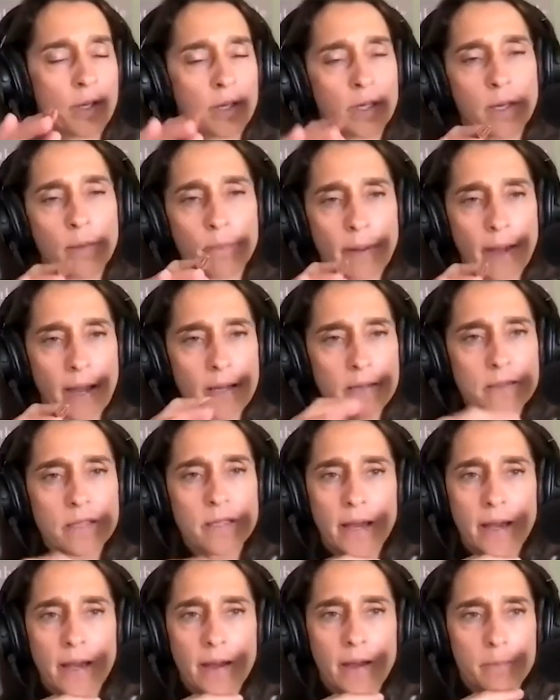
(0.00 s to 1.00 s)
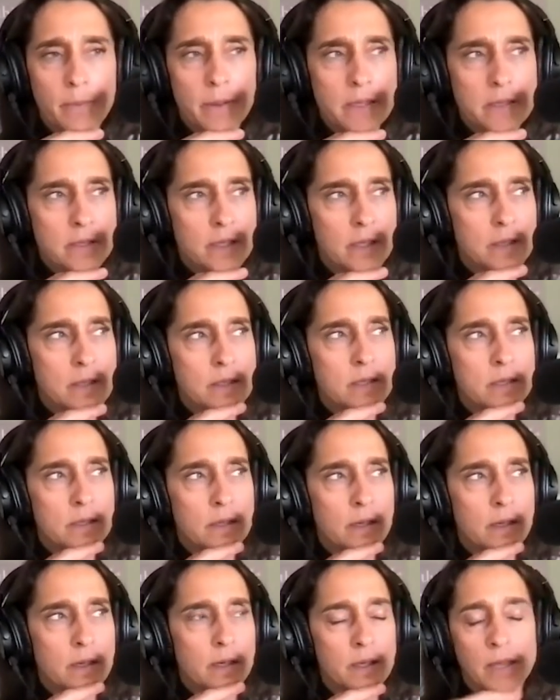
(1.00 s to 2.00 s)
to come back to that because that's,
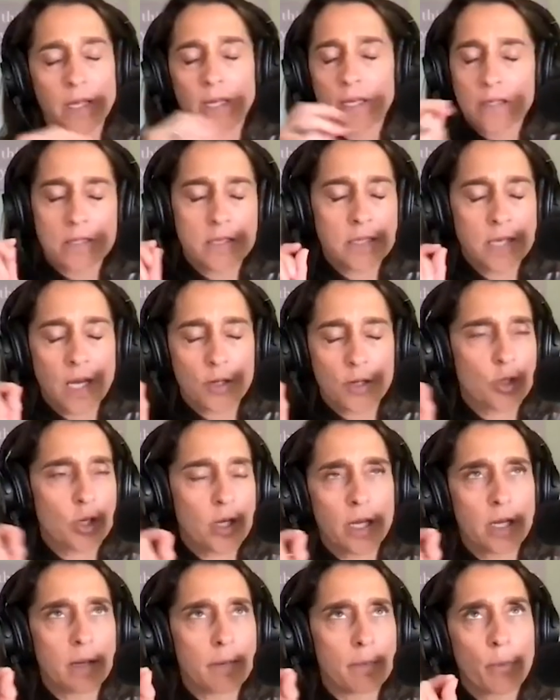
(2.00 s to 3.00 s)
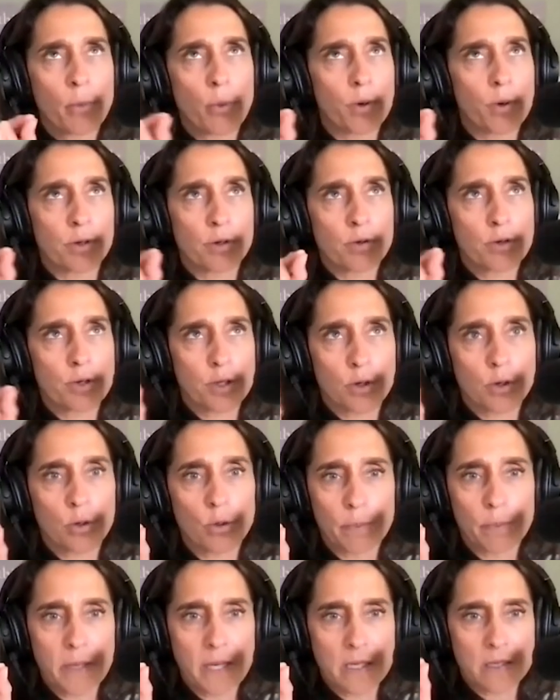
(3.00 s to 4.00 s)
I think, such an important critical
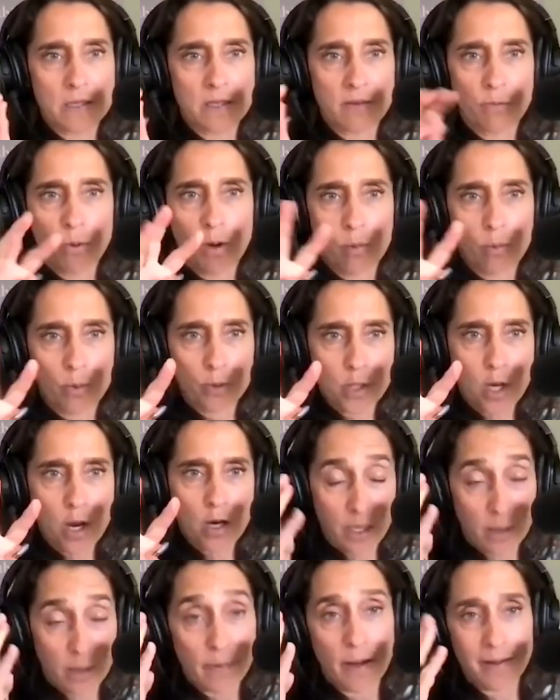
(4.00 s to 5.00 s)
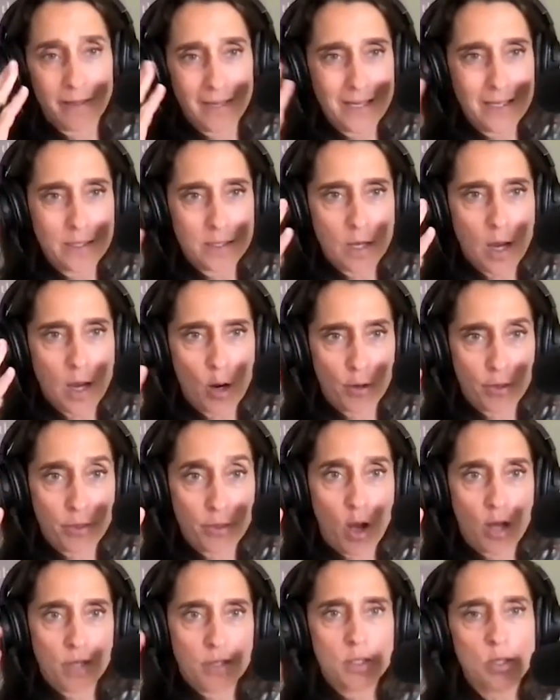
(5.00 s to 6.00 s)
piece of what we're talking about is our
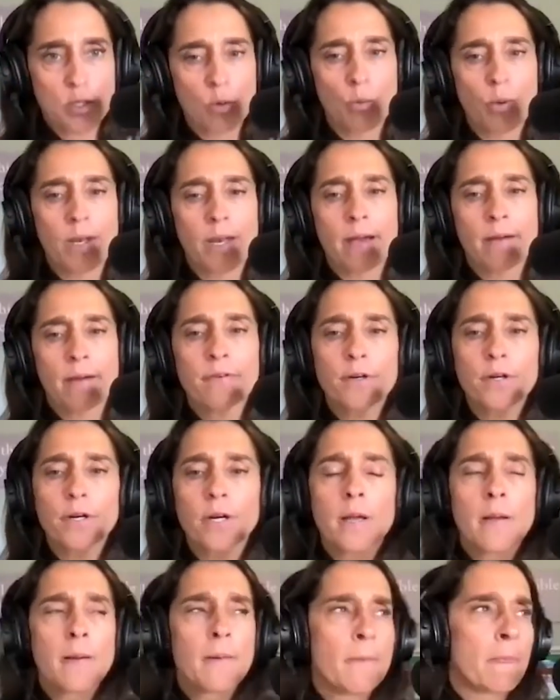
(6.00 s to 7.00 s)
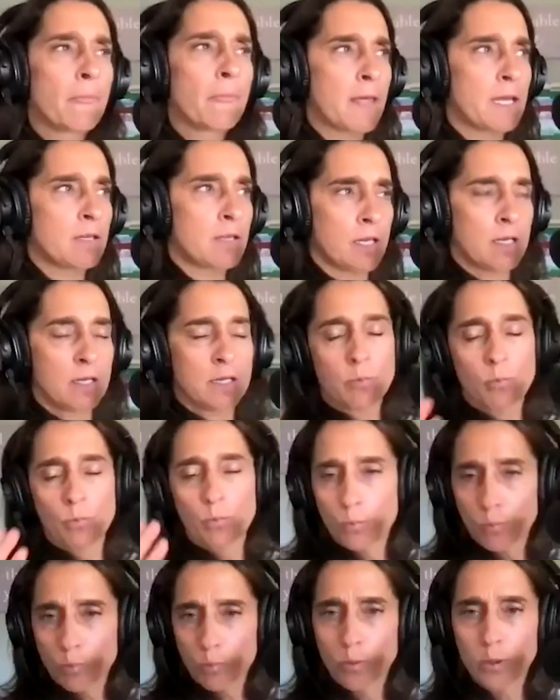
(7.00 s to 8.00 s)
thoughts. So, whenever, and,
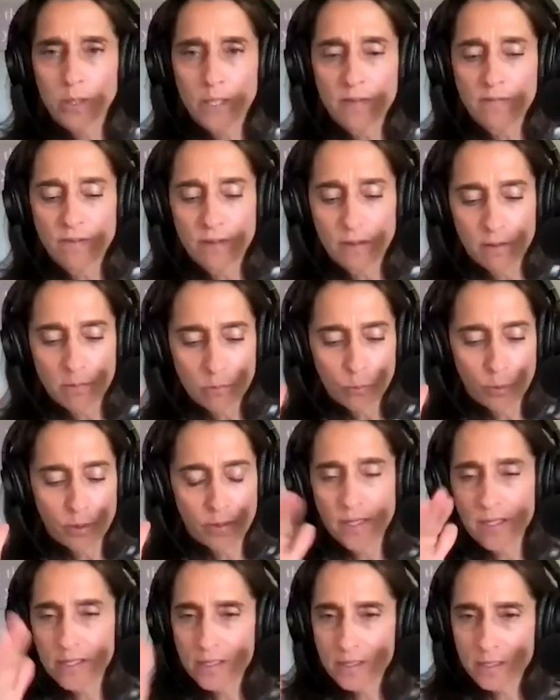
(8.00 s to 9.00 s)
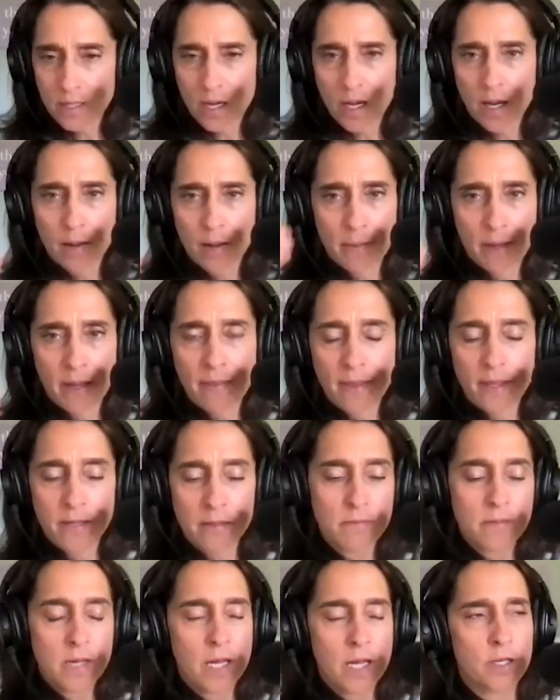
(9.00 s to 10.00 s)
and we'll leave it with this um, and
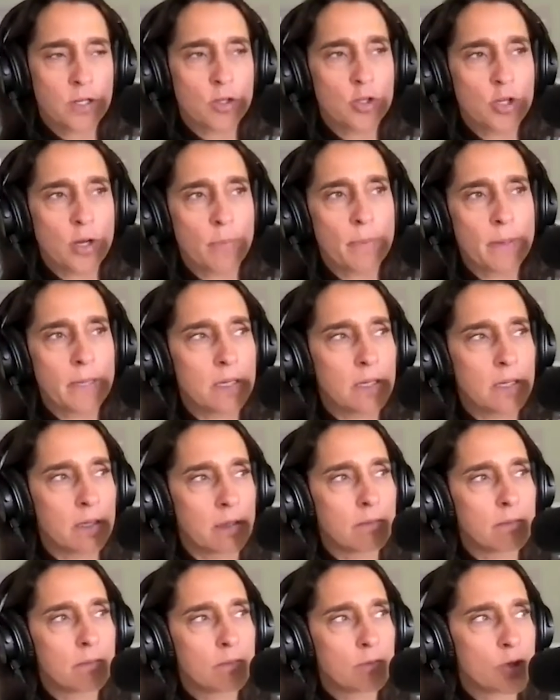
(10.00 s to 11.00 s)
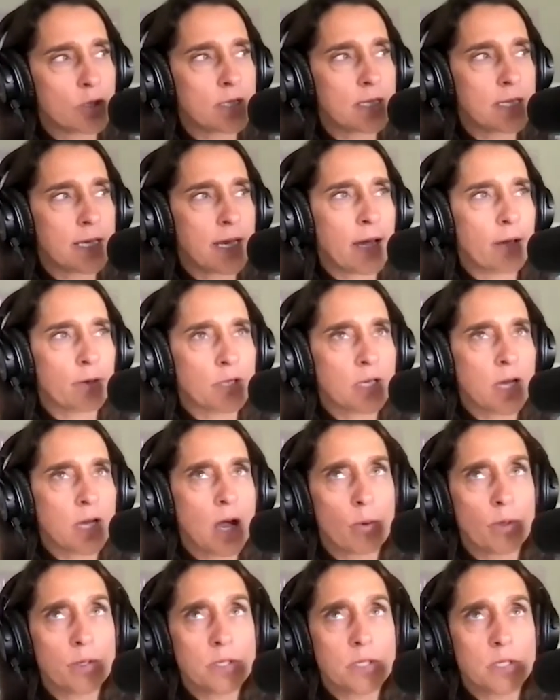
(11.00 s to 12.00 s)
then kind of jump into just see how Scott
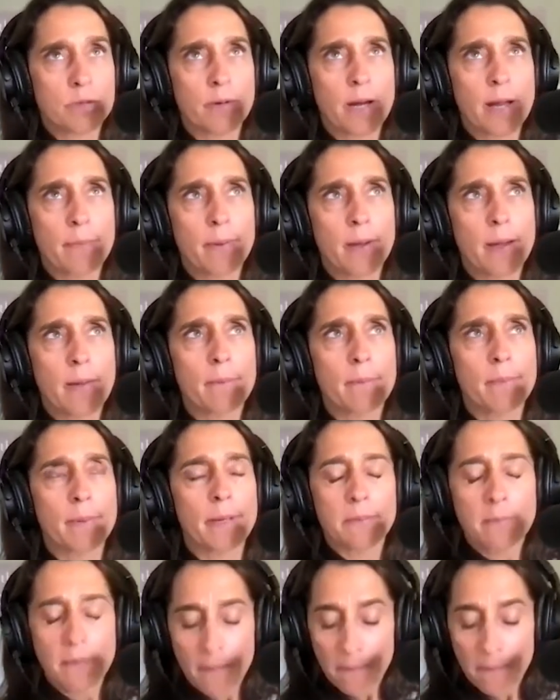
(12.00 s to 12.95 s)
wants to wrap up. But